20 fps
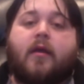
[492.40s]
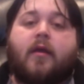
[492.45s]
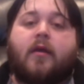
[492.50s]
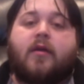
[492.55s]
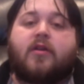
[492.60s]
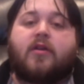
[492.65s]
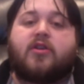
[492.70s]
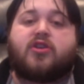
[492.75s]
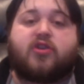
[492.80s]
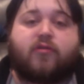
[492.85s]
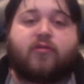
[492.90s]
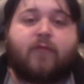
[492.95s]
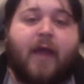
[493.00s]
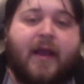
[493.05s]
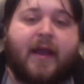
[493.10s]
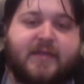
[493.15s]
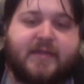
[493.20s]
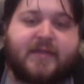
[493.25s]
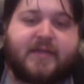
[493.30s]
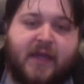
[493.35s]

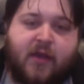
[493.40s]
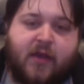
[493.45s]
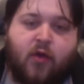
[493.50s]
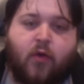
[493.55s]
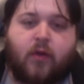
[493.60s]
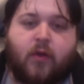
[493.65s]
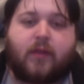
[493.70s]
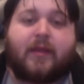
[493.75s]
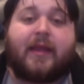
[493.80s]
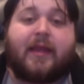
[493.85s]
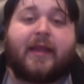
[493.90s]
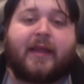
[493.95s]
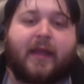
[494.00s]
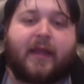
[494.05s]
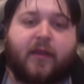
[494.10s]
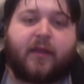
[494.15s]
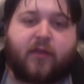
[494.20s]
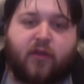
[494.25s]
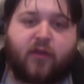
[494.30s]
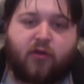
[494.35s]
directing or
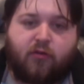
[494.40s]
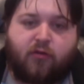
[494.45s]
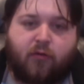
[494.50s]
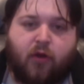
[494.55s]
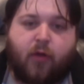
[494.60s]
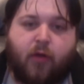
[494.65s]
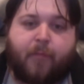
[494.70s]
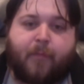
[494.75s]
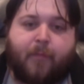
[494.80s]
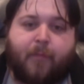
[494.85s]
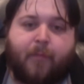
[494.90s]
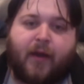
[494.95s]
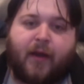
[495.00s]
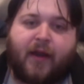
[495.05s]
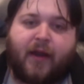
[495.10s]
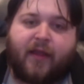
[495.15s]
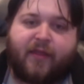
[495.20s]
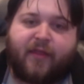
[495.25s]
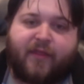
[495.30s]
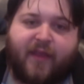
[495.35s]
leading the group or
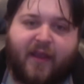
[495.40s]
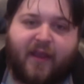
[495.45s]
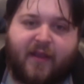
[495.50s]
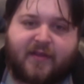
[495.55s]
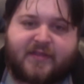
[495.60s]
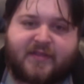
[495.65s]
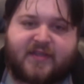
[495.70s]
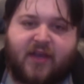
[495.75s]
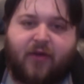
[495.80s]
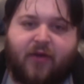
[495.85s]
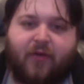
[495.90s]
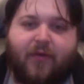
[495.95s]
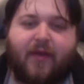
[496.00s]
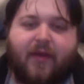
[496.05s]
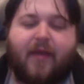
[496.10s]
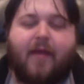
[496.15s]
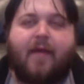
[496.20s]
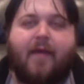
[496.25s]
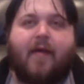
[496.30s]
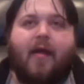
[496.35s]
anything. So
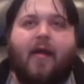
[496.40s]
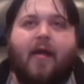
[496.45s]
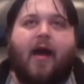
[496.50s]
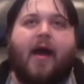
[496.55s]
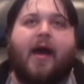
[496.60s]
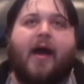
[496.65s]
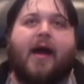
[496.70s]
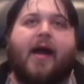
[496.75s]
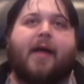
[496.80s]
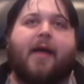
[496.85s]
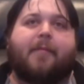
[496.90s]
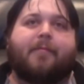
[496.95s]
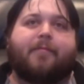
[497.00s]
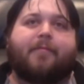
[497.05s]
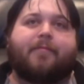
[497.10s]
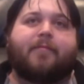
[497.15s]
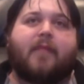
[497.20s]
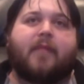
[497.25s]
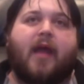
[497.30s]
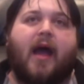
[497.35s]

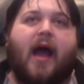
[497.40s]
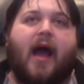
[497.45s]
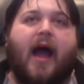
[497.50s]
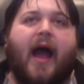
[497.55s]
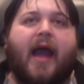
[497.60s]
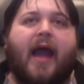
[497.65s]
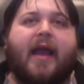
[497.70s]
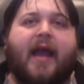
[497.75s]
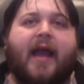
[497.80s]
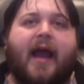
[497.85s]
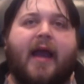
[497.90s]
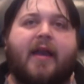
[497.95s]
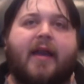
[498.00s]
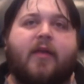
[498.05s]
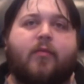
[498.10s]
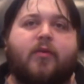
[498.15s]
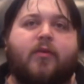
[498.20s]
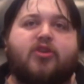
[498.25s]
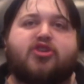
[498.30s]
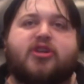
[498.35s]
I kind
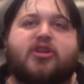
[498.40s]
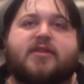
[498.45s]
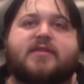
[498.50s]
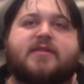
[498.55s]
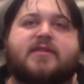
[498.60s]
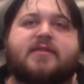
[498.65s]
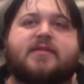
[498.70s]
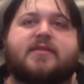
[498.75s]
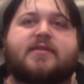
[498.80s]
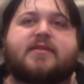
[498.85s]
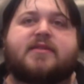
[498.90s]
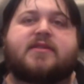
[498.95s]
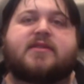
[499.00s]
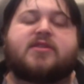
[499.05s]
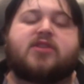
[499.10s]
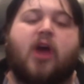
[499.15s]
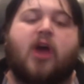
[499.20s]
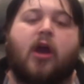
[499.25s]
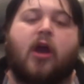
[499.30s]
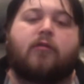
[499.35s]
of would just
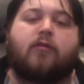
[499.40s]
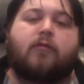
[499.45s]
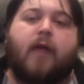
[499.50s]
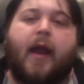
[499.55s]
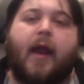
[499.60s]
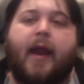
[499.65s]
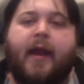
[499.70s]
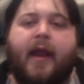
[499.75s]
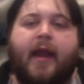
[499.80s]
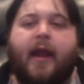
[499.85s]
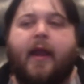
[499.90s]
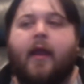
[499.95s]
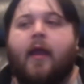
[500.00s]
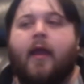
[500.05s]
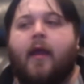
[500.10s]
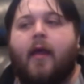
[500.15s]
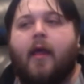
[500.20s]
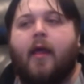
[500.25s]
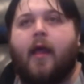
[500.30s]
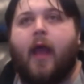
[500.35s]
start writing
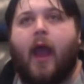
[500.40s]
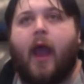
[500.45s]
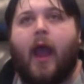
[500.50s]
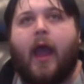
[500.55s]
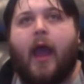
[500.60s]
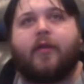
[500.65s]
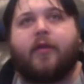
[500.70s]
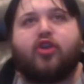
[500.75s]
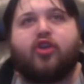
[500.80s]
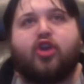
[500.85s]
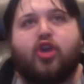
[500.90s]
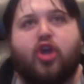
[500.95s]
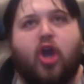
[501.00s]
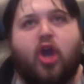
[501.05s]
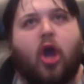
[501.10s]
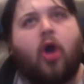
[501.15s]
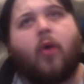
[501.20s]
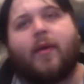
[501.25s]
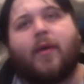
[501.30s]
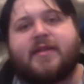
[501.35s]
and
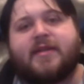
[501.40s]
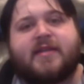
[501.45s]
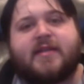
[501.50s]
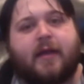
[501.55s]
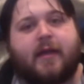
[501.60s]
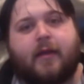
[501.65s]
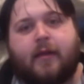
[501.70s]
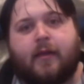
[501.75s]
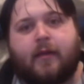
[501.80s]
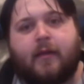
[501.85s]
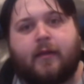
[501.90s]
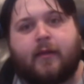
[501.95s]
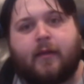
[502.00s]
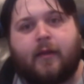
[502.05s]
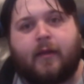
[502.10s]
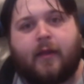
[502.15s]
go until